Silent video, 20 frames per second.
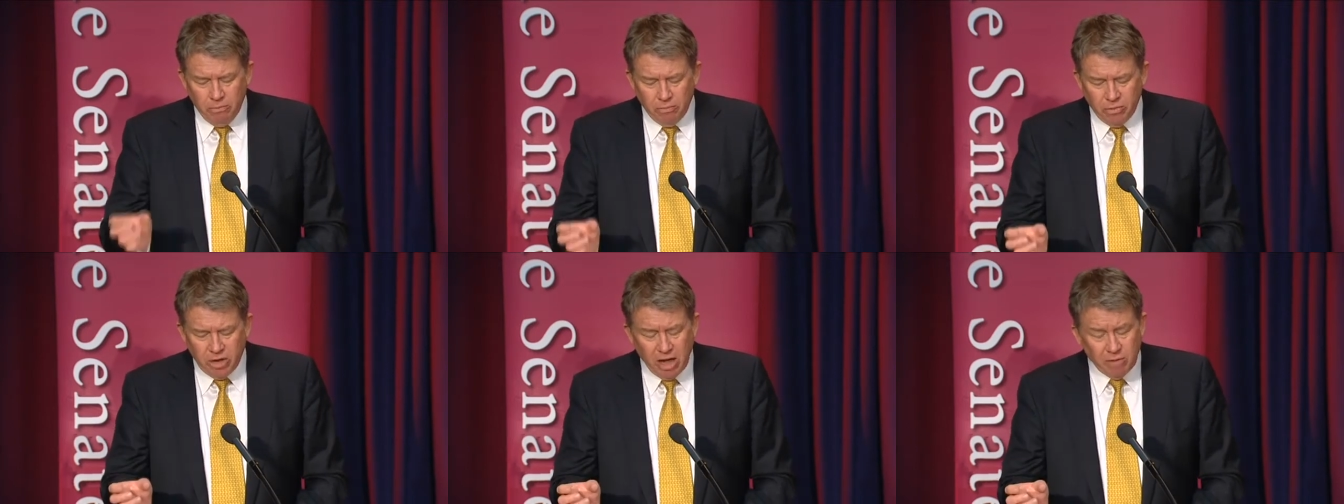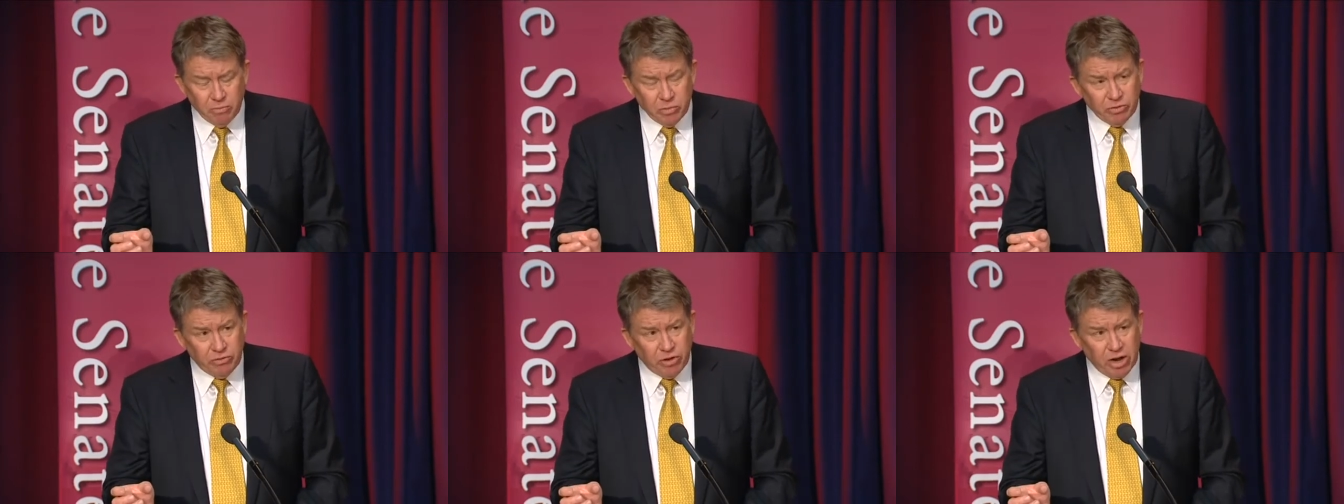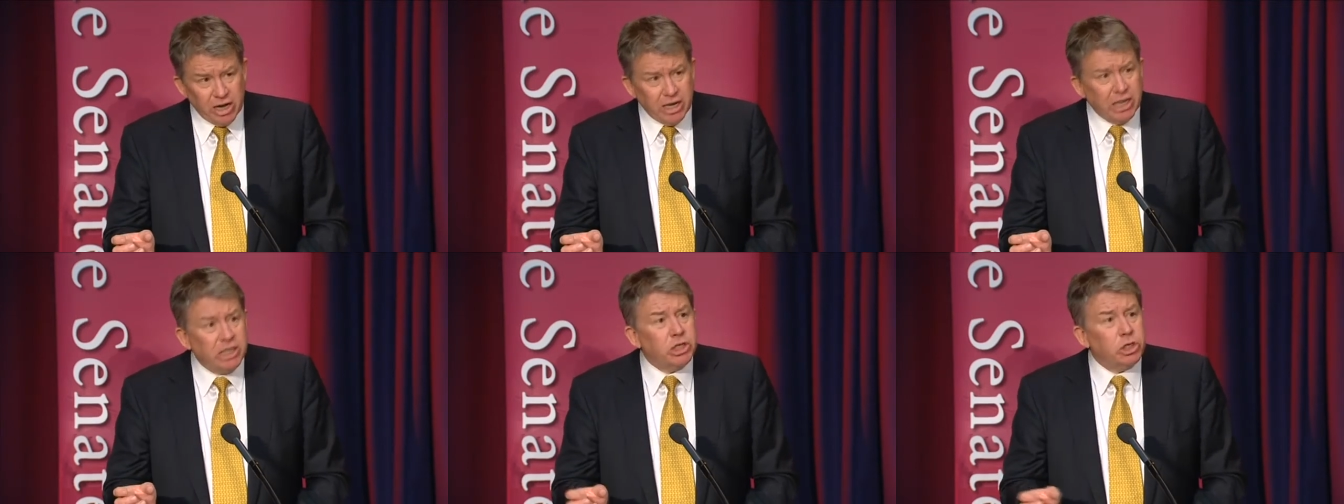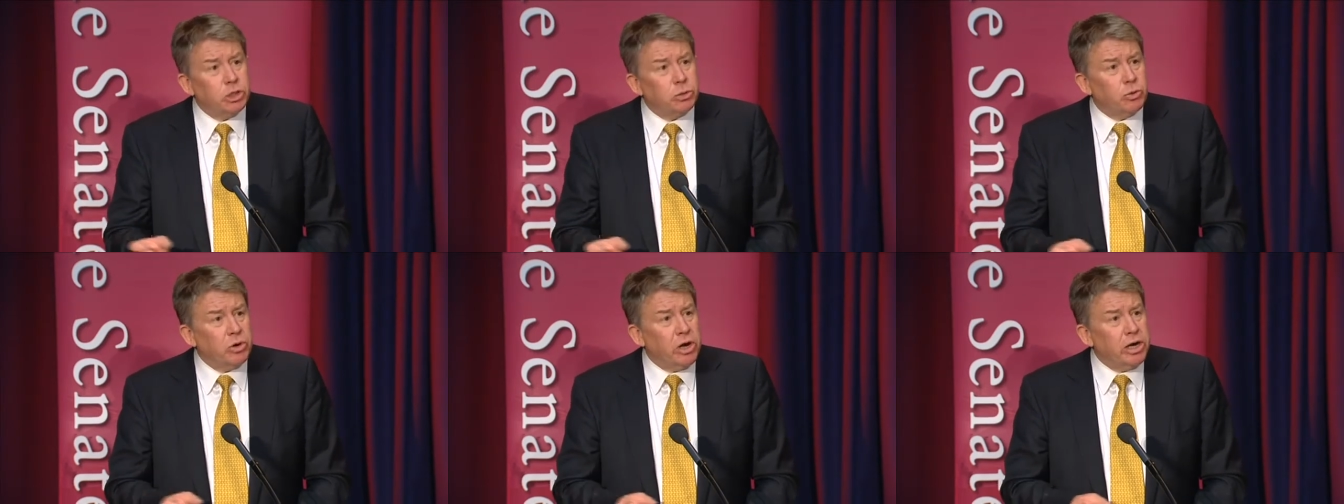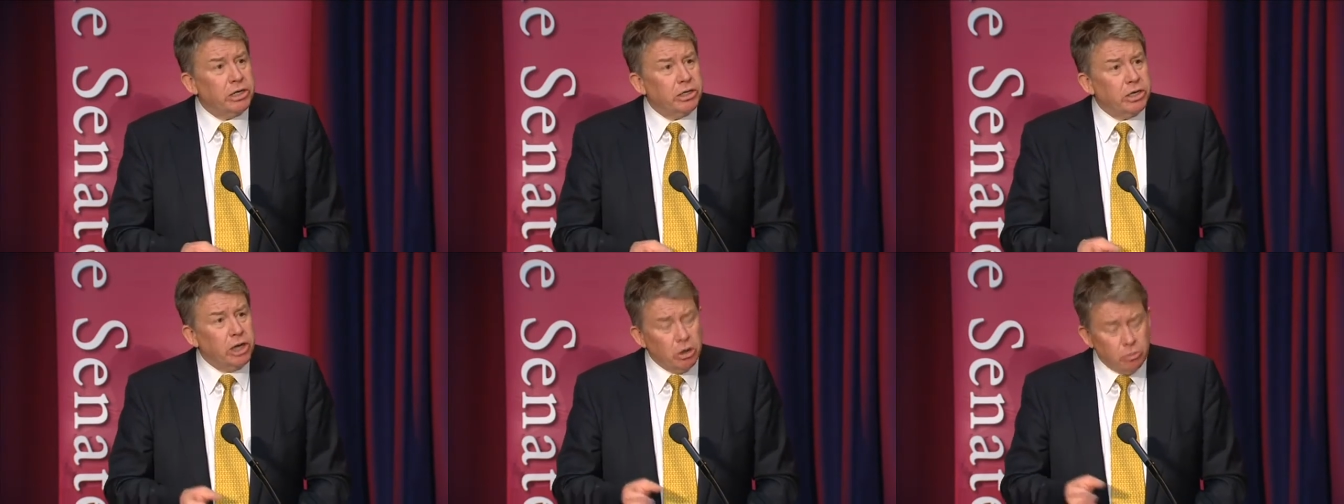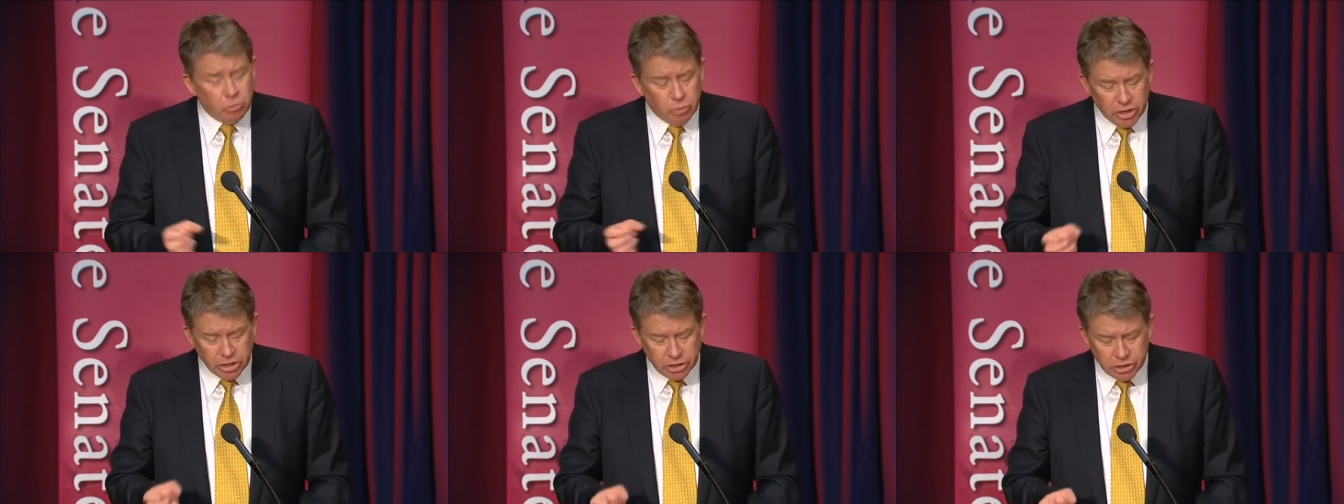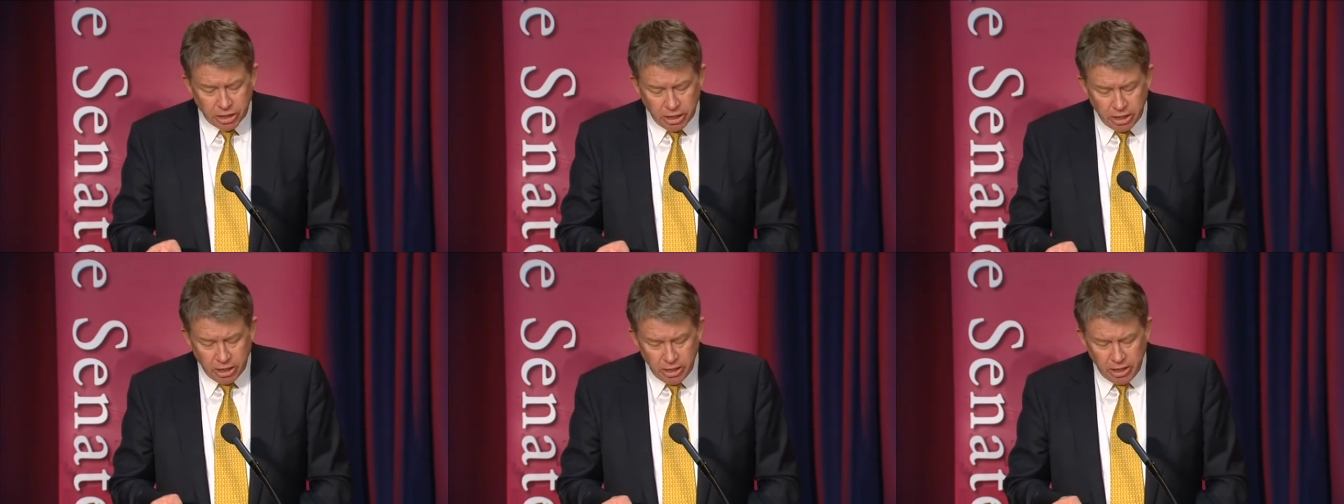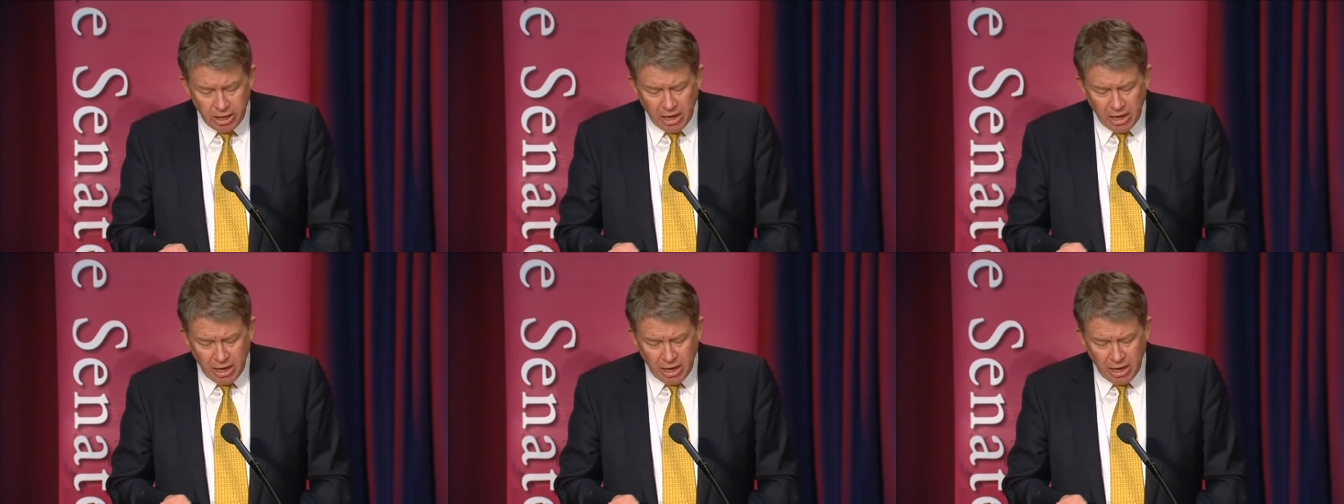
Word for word: government finances were under no pressure